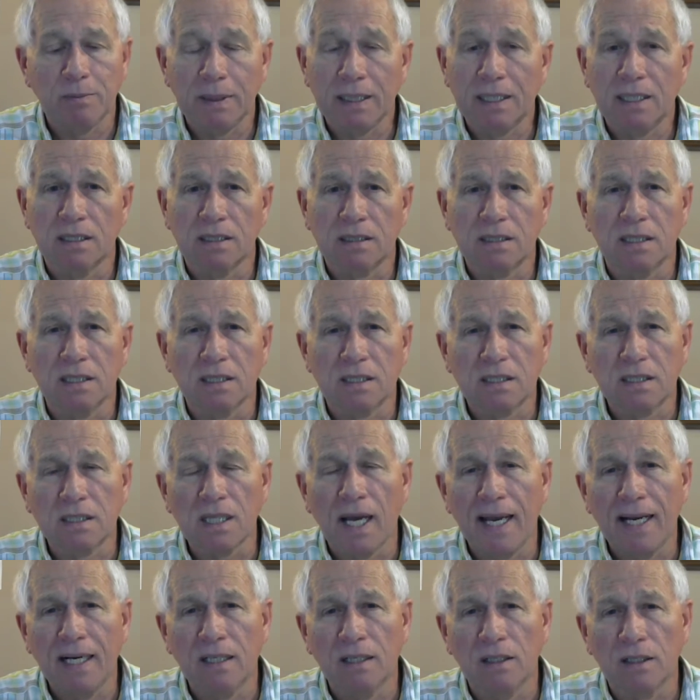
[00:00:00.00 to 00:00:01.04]
because the
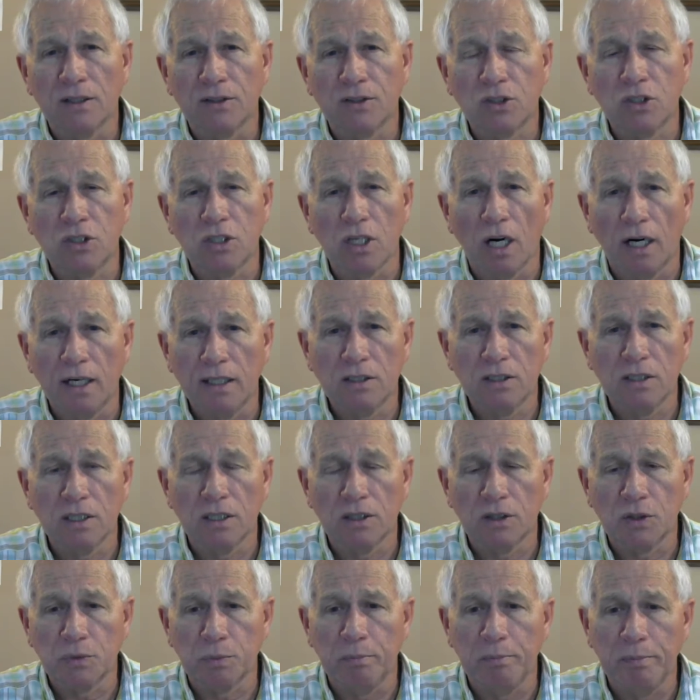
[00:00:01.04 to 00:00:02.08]
cycle starts
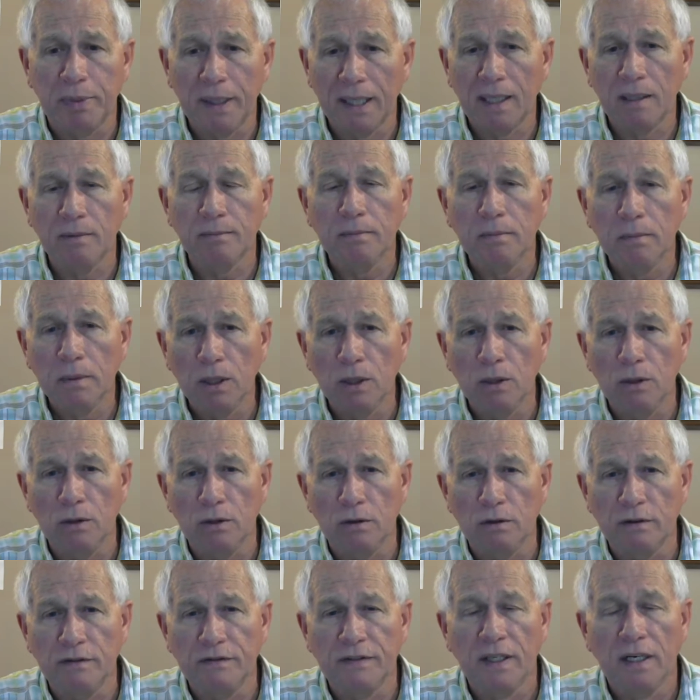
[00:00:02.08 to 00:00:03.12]
its big
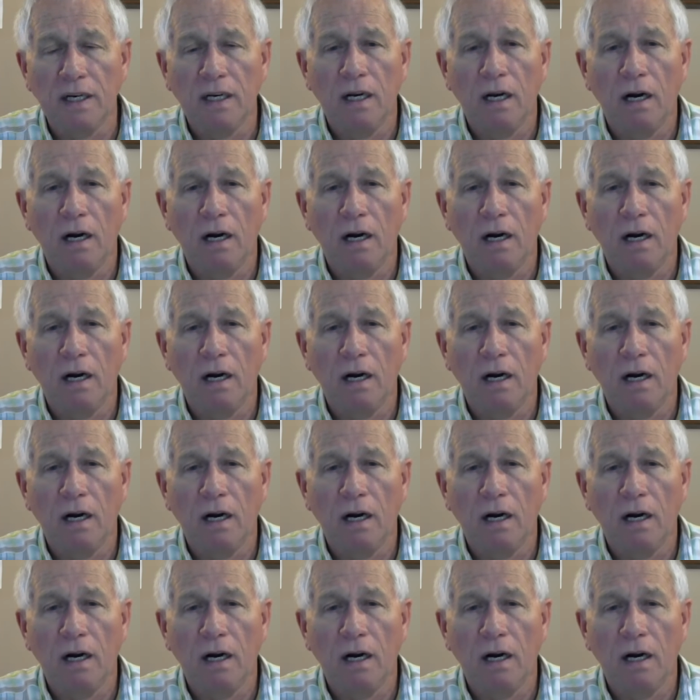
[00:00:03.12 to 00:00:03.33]
move